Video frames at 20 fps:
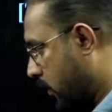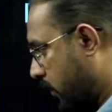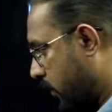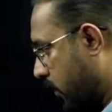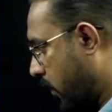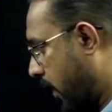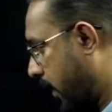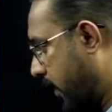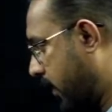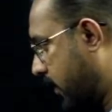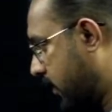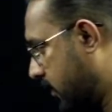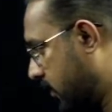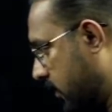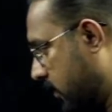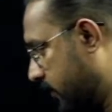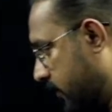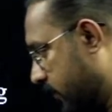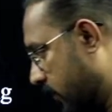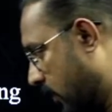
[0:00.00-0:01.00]
quite
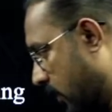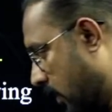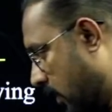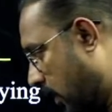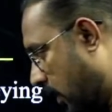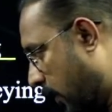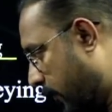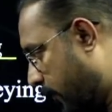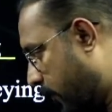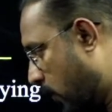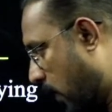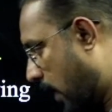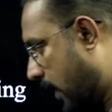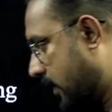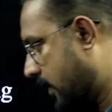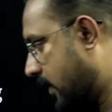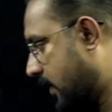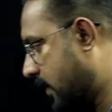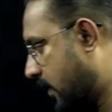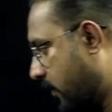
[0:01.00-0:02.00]
a few
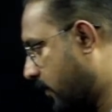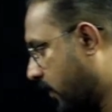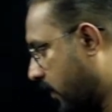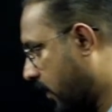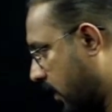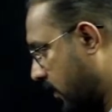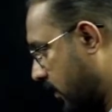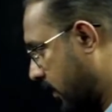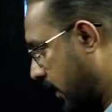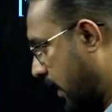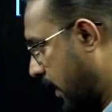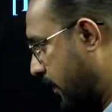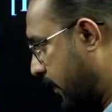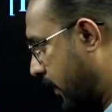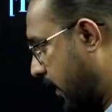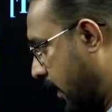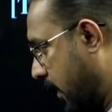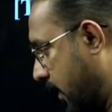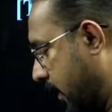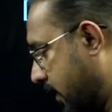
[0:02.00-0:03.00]
answers have came
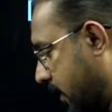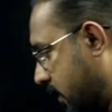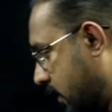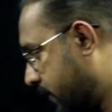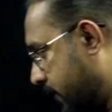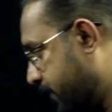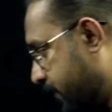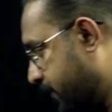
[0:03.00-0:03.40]
here. Yes.